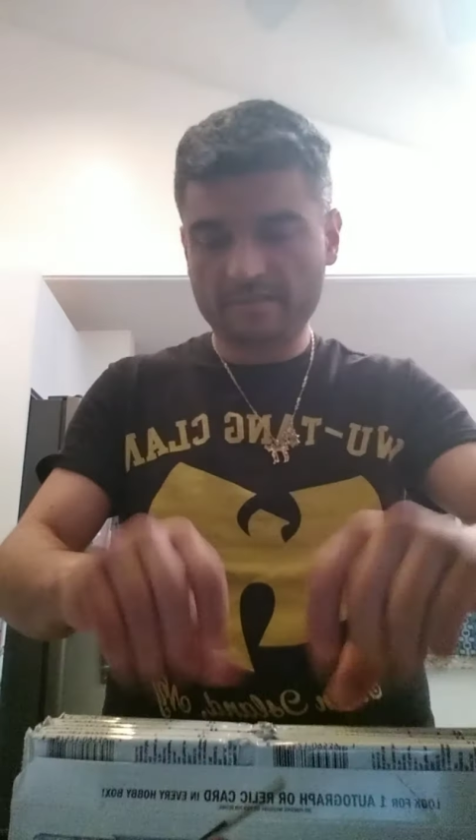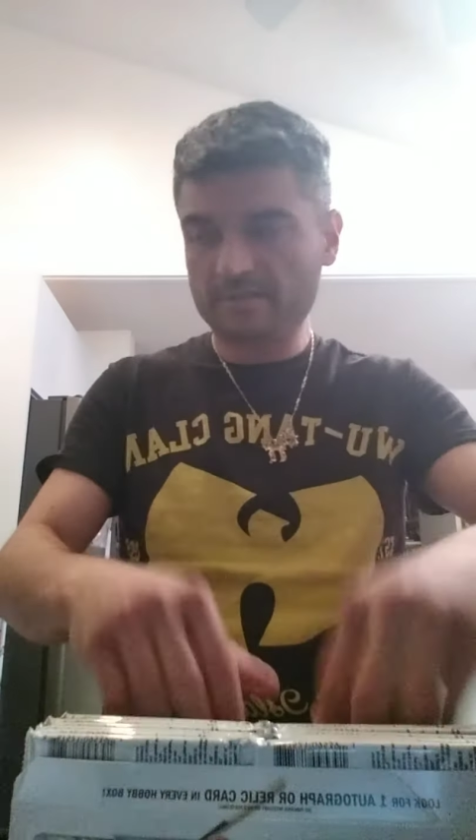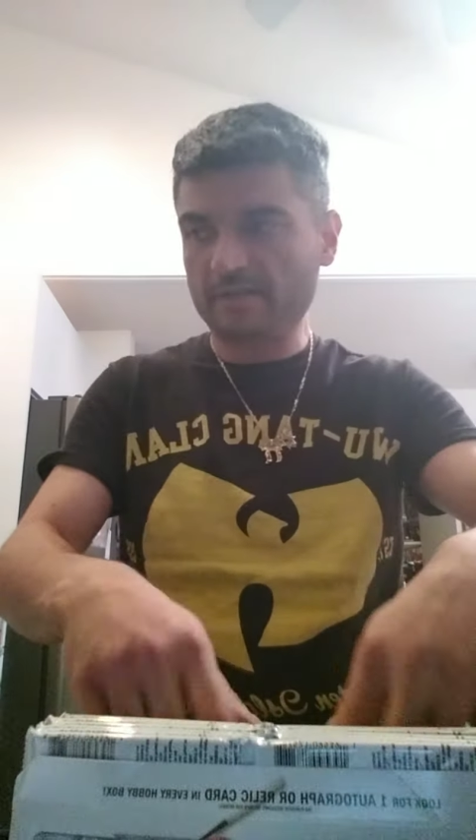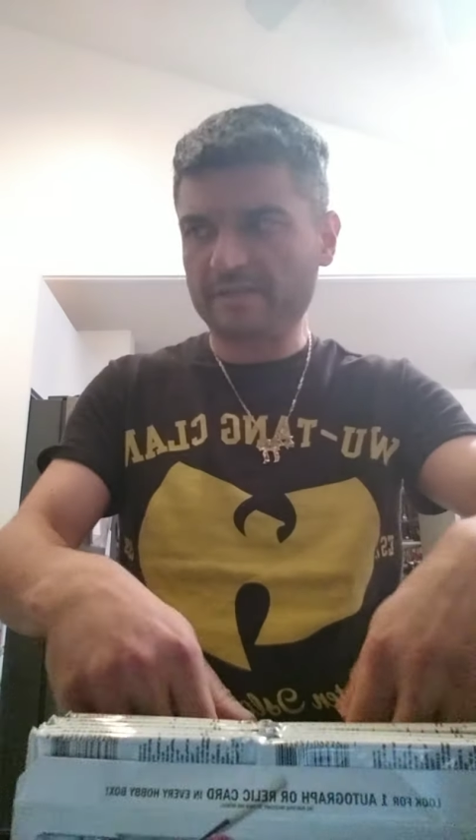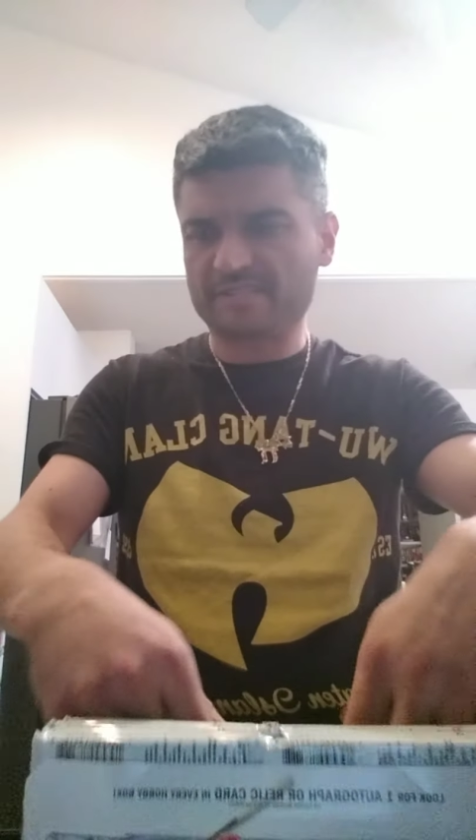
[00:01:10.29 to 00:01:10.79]

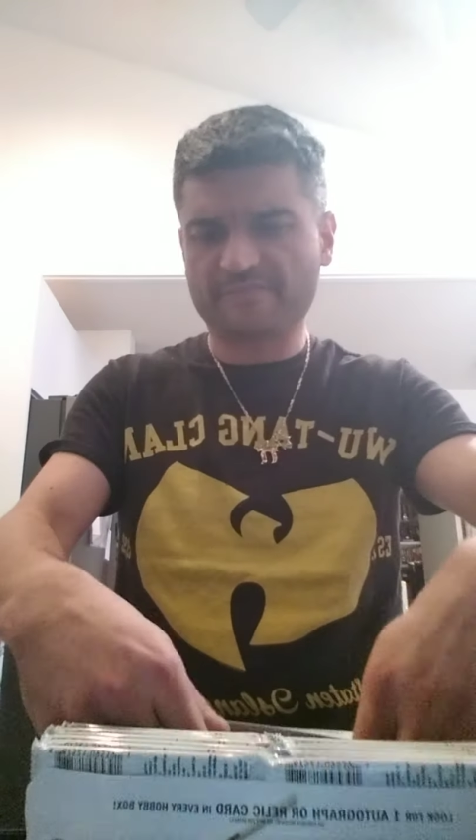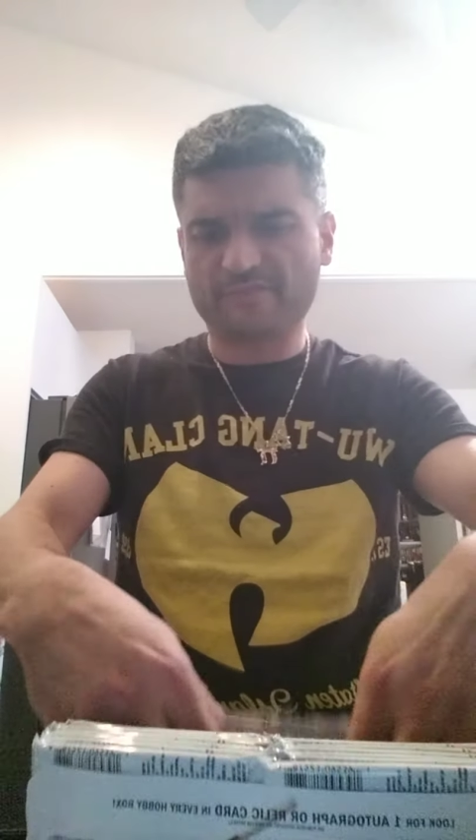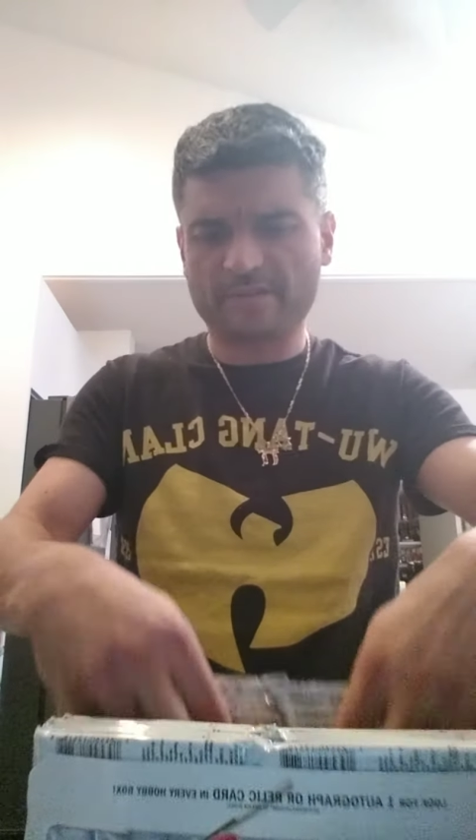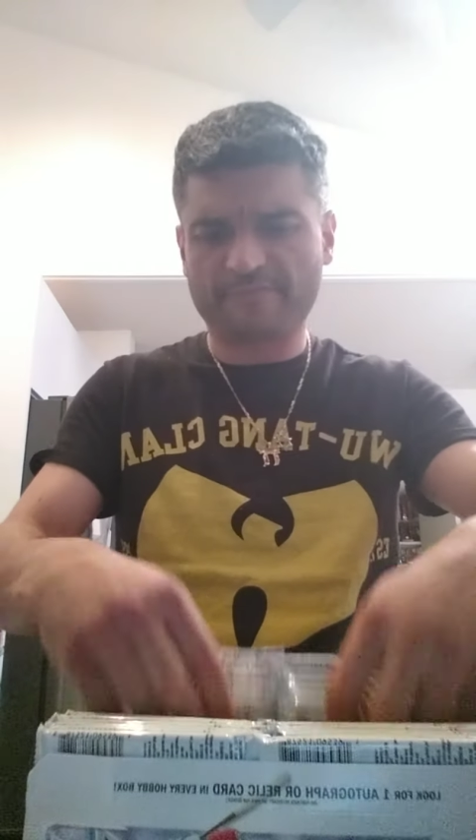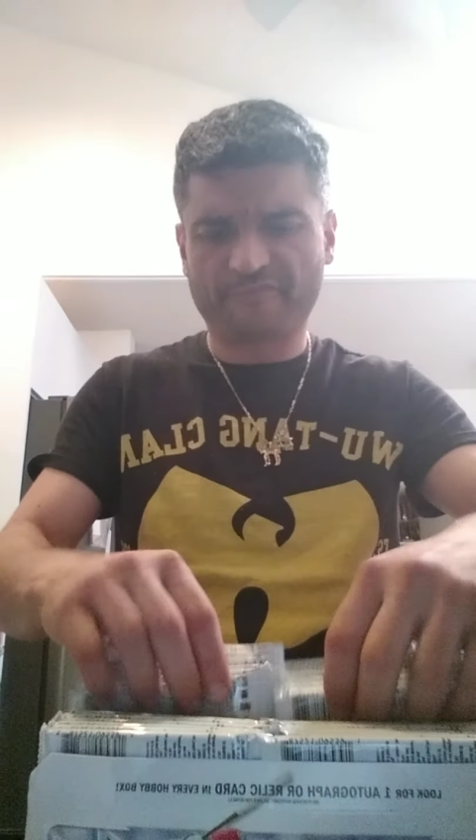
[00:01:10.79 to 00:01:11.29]
Alexa,
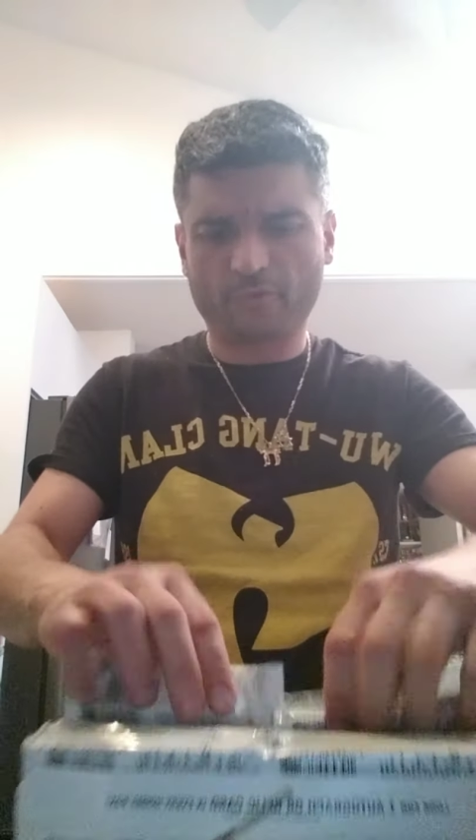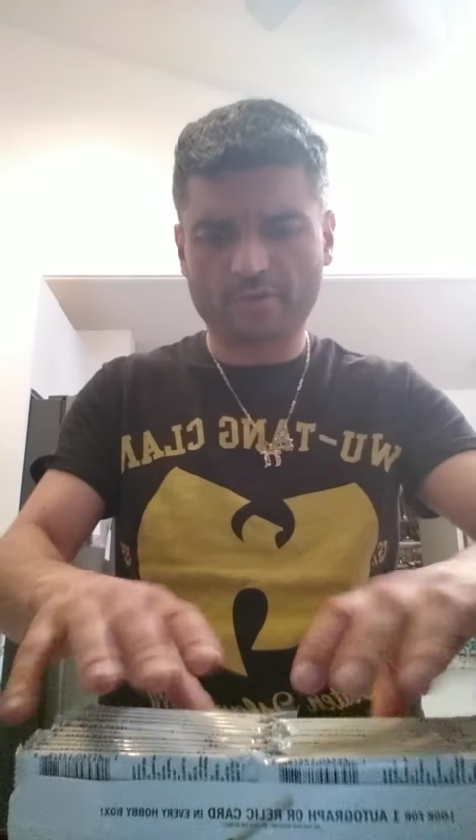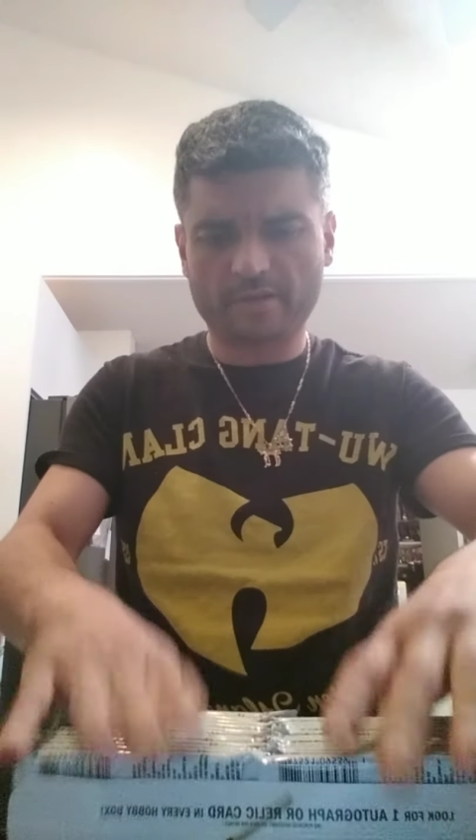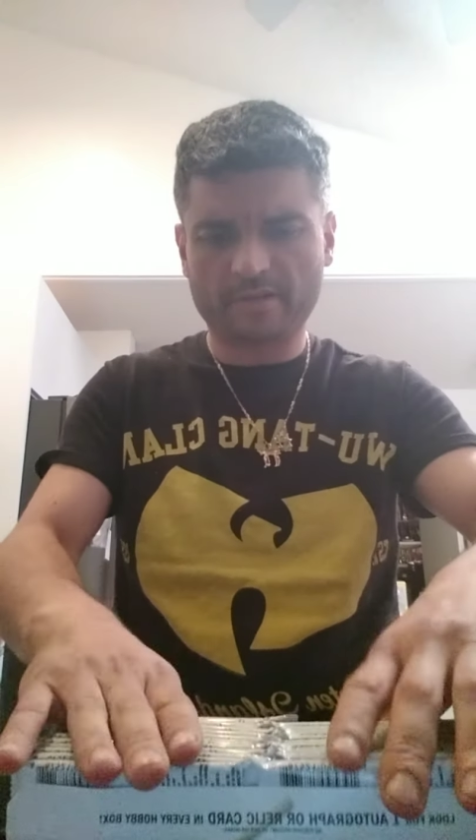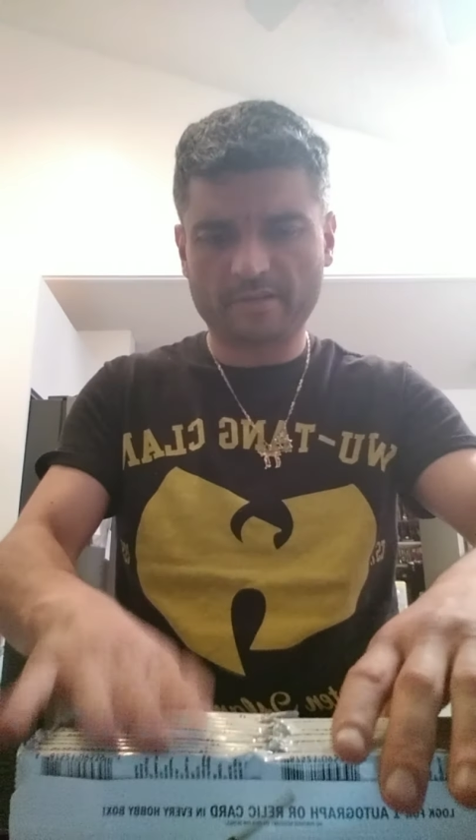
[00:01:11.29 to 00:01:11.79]
volume four.